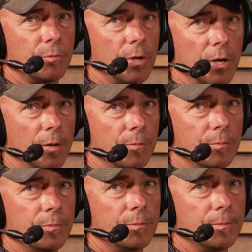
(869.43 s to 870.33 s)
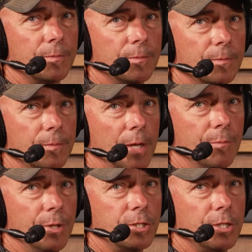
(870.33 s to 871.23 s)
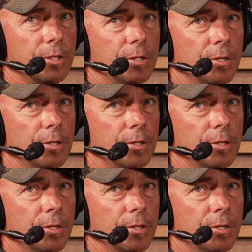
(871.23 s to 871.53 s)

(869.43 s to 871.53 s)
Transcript: um, at midget.